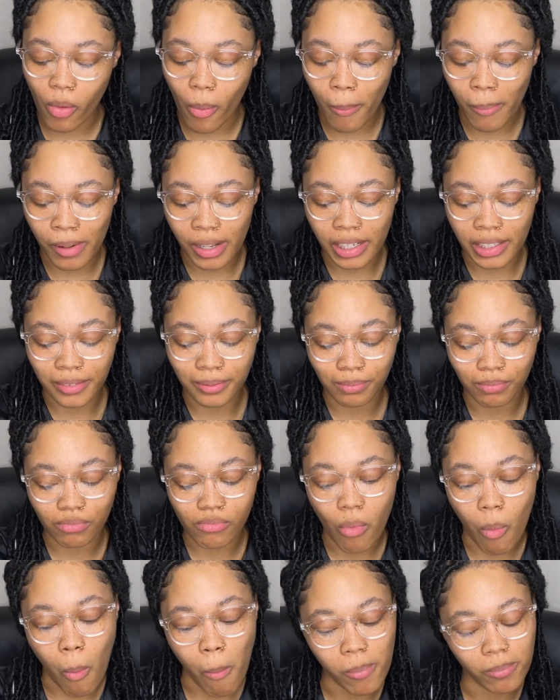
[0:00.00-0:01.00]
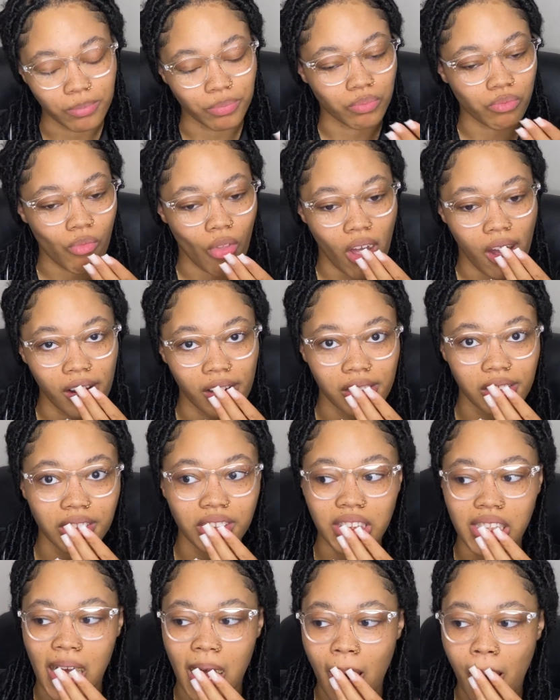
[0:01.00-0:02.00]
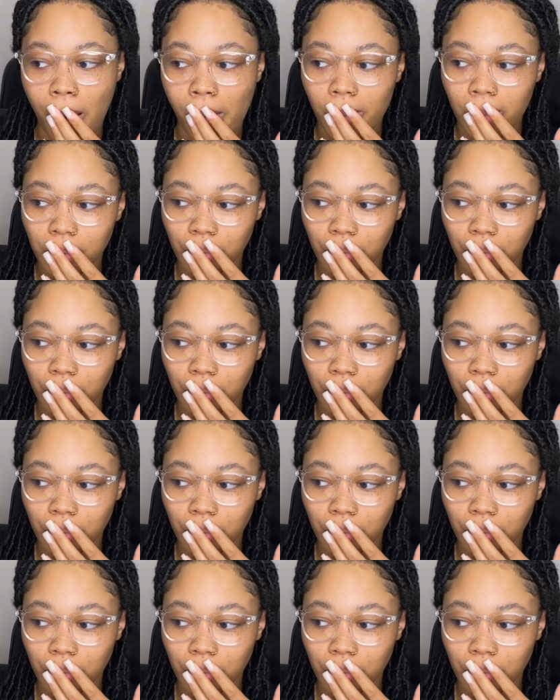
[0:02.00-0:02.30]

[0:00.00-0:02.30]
But other than that,